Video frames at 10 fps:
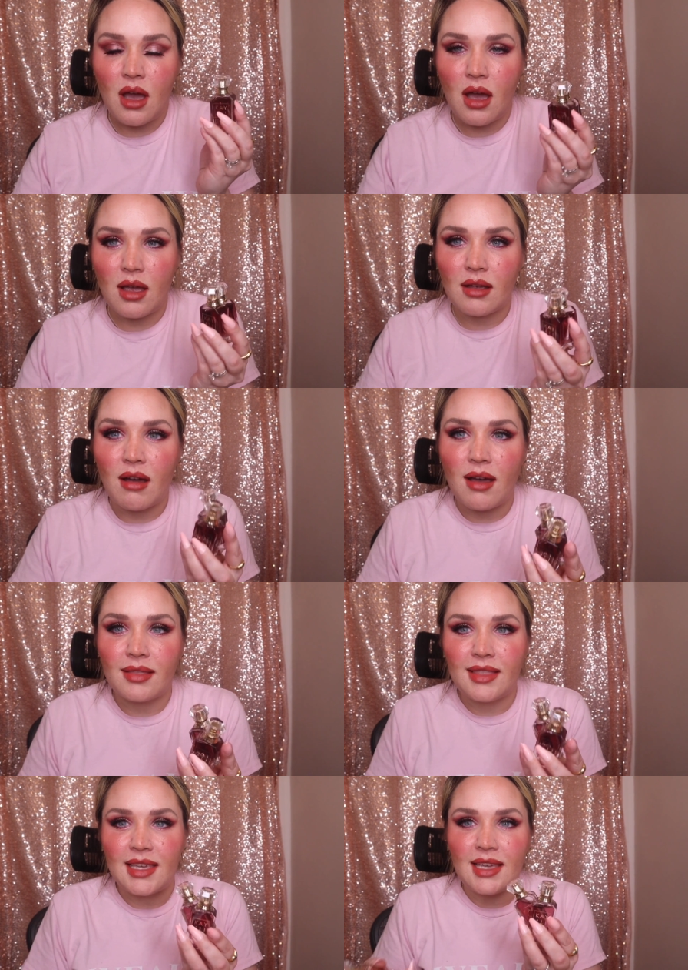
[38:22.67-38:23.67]
I
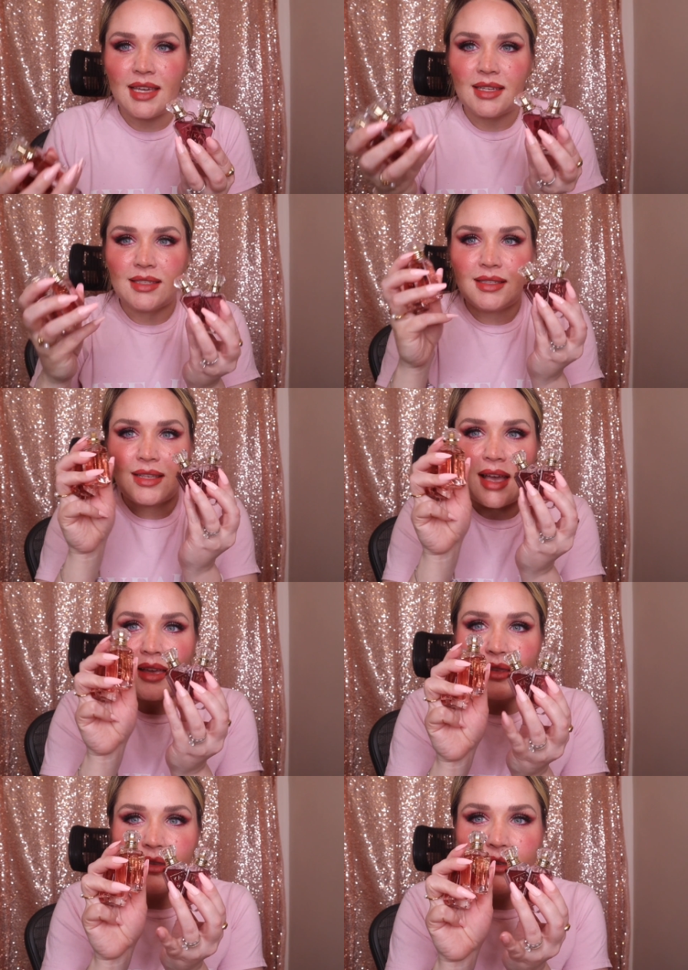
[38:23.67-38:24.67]
got the
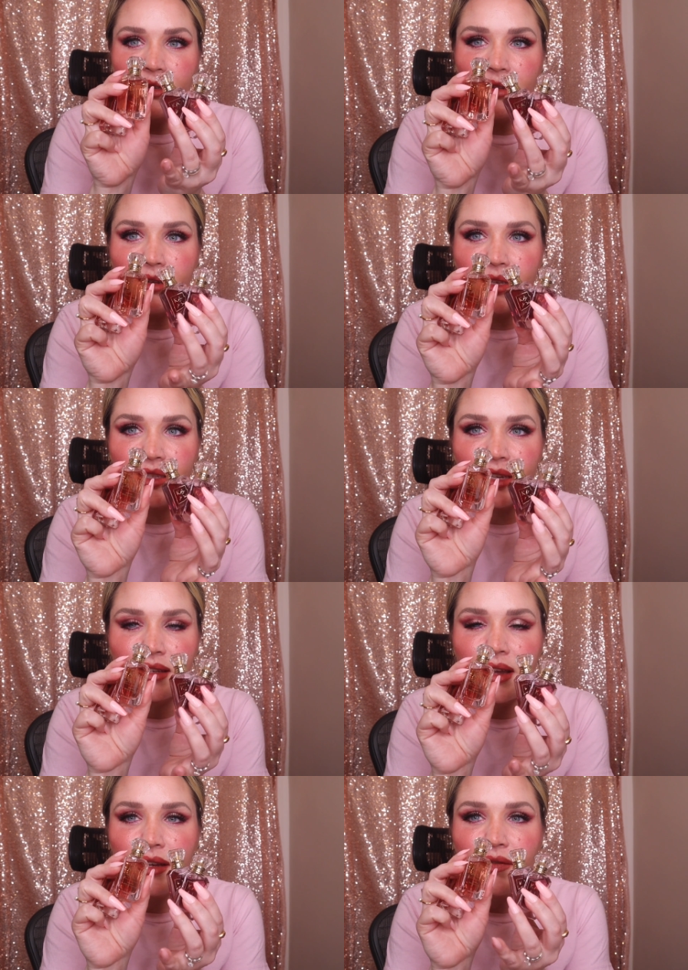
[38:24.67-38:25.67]
set, the it's like
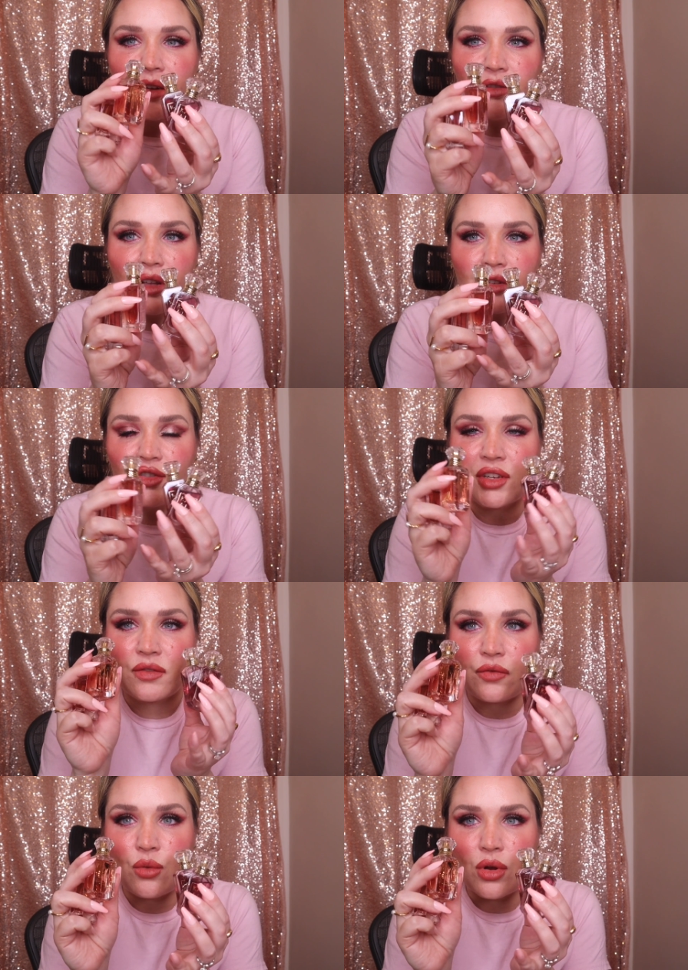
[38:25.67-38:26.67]
$95 to
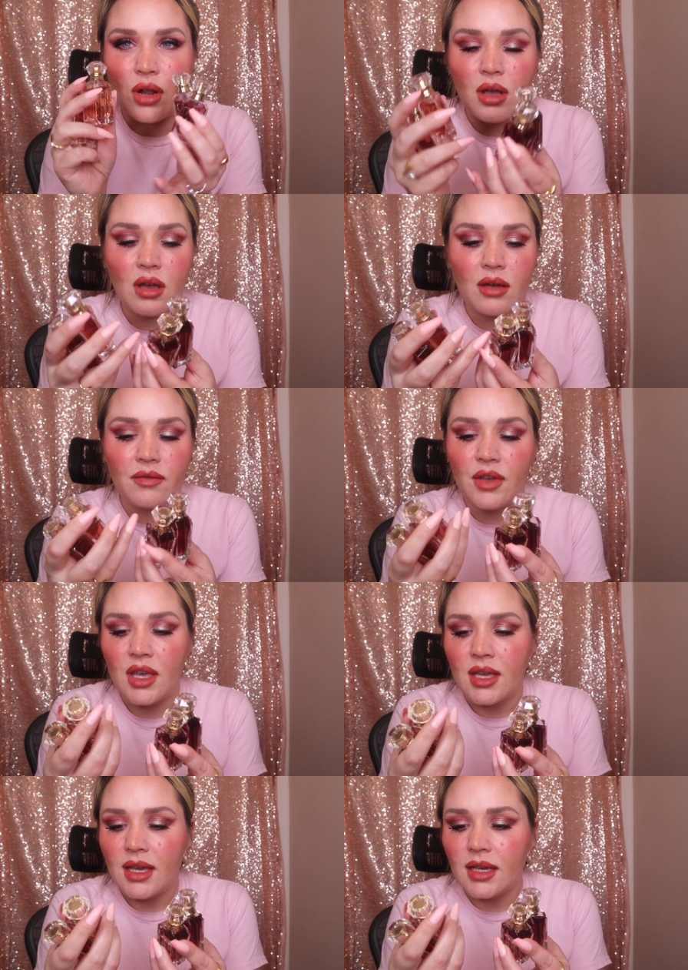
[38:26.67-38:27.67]
get four of
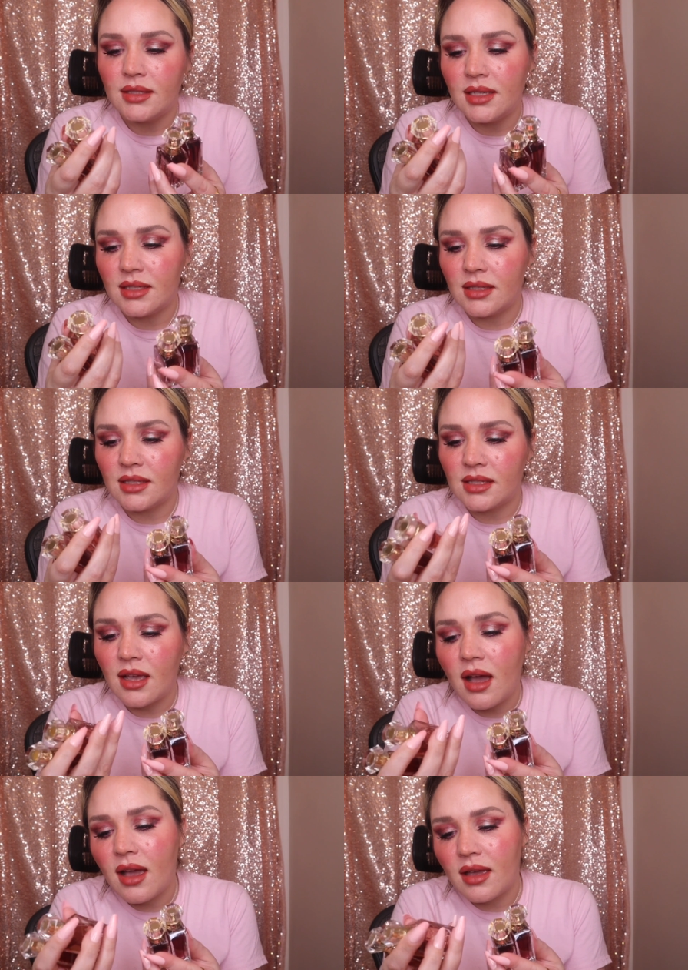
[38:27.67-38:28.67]
a decent
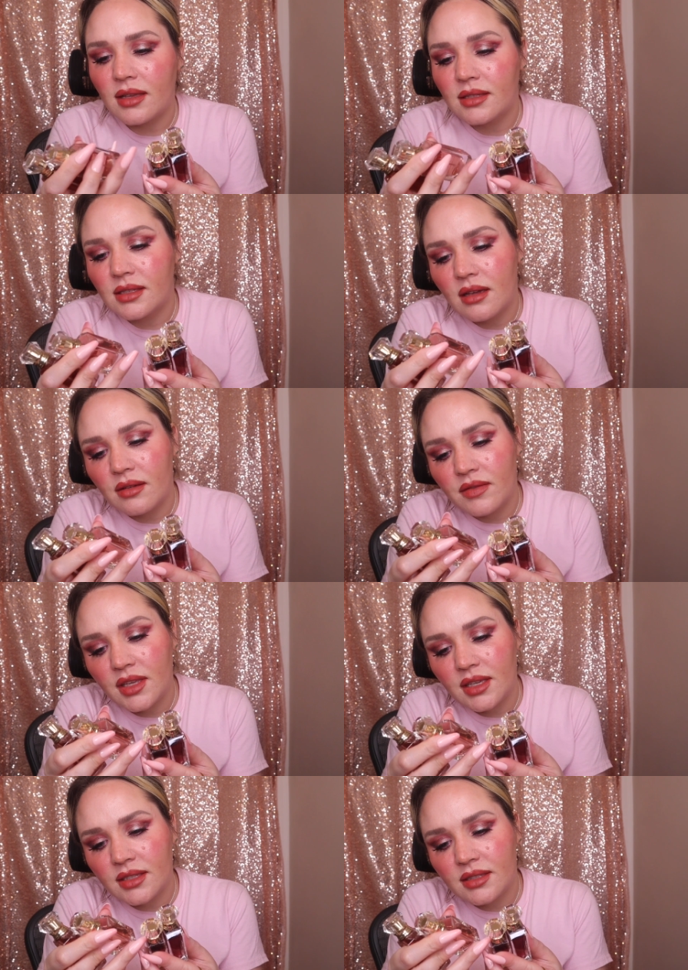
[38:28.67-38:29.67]
size of
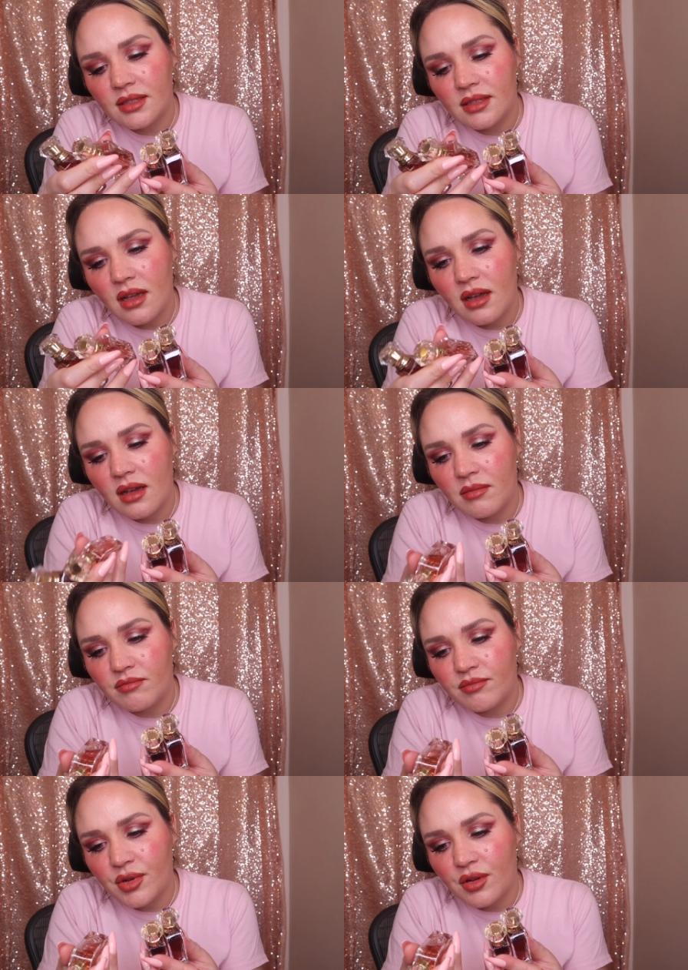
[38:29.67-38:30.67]
these
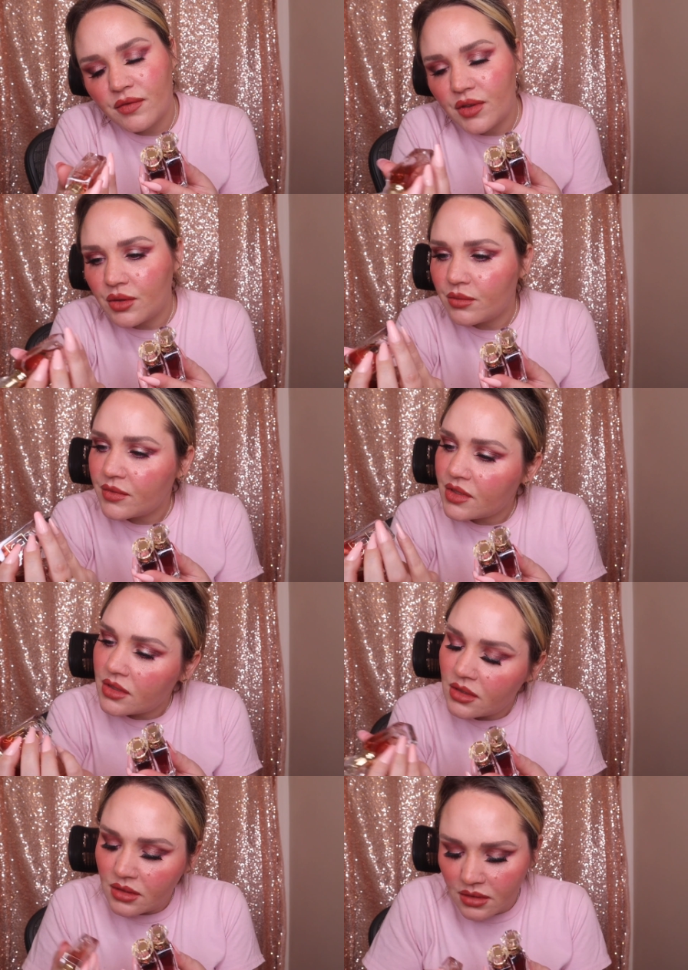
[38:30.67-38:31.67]
um,
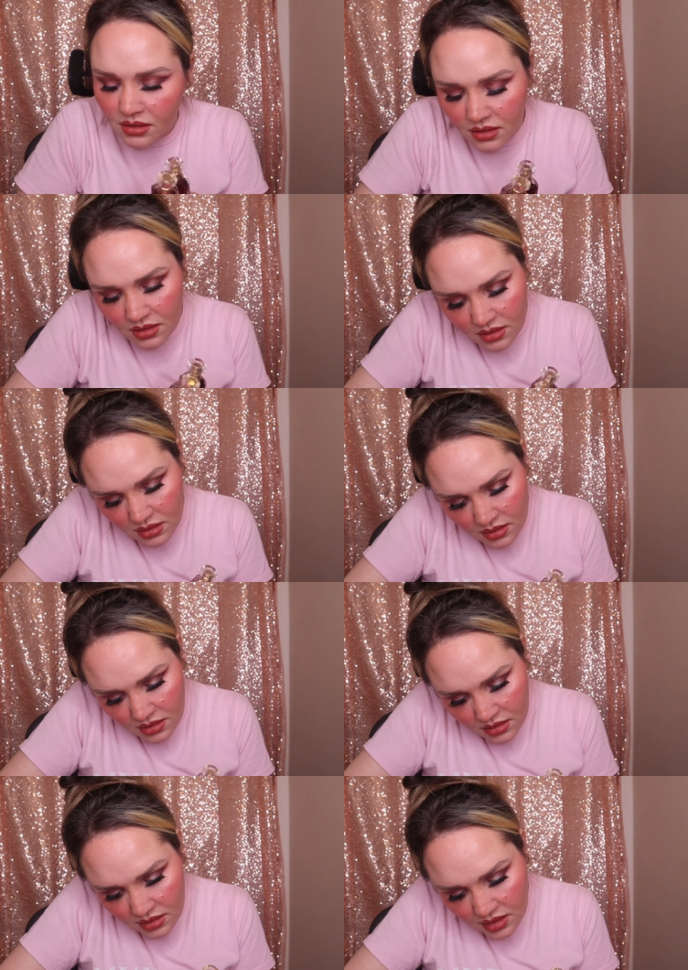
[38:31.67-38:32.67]
perfumes.
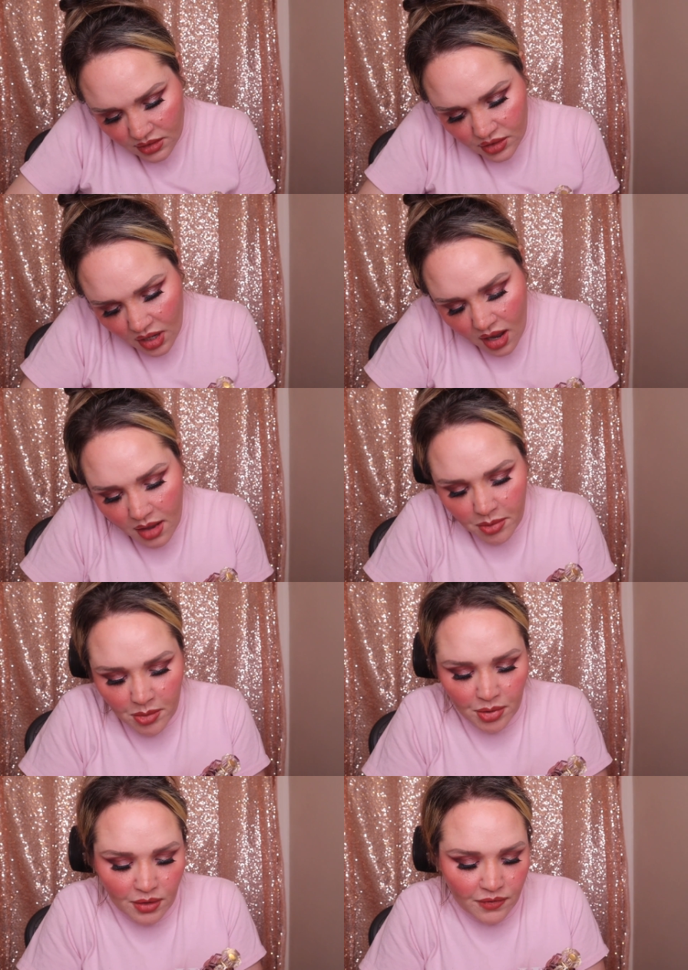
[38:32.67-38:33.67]
They're top
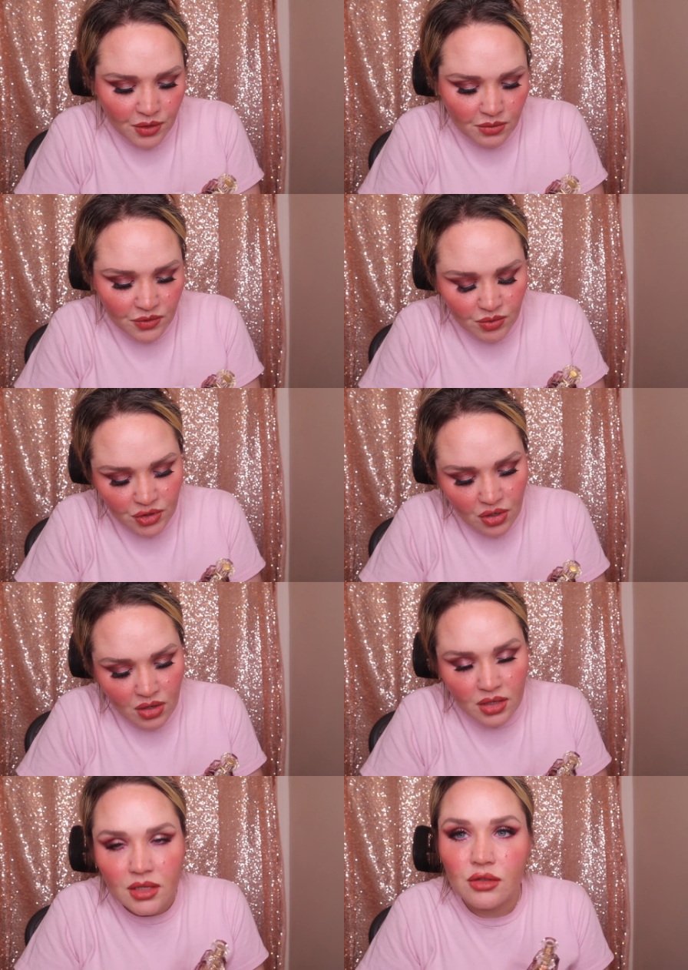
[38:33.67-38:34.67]
perfumes, which
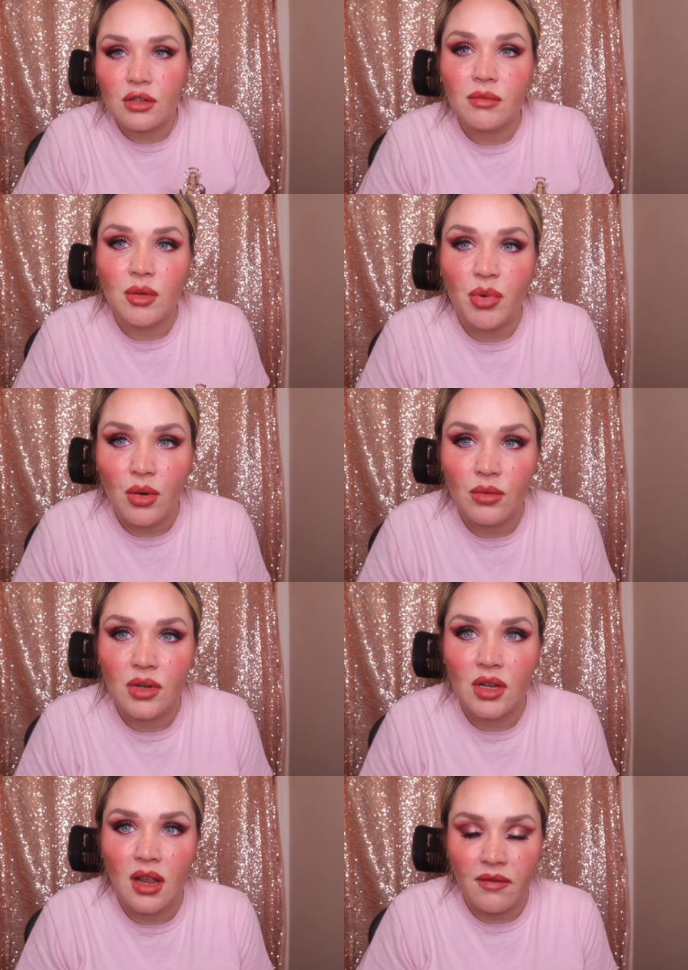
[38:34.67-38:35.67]
are extremely
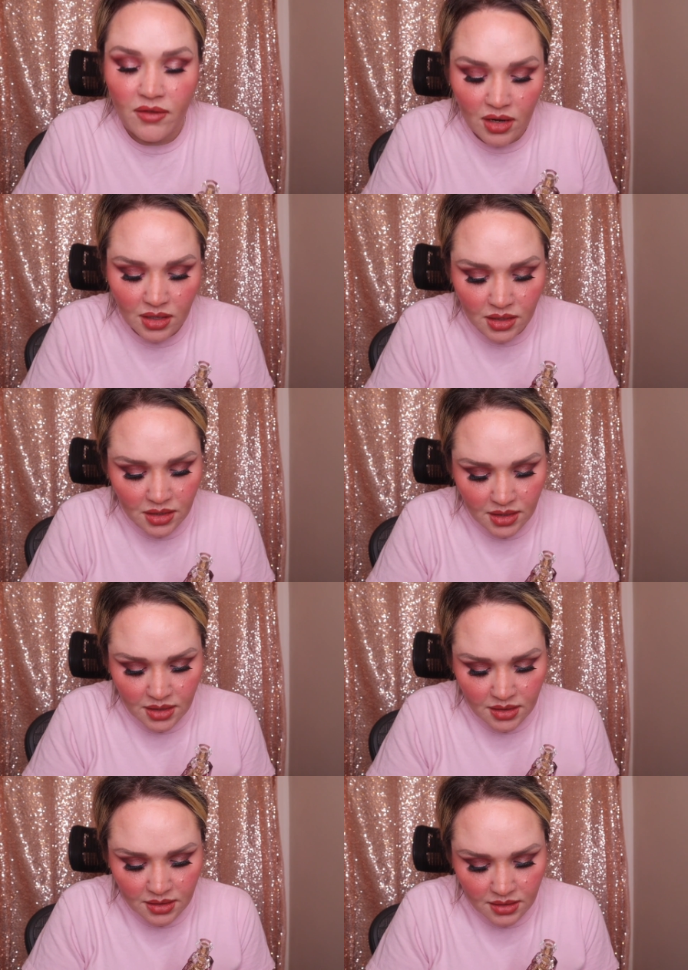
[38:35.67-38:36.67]
potent and very good.